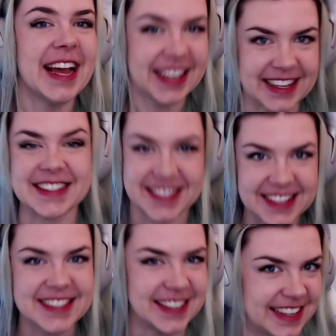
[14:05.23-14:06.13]

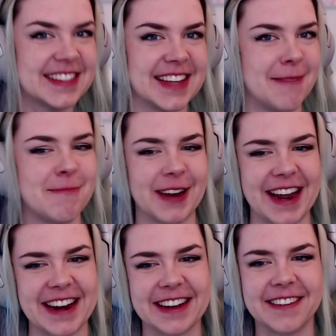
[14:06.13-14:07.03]
Yes, I'm
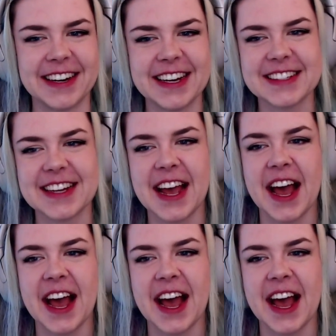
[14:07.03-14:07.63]
planning on it.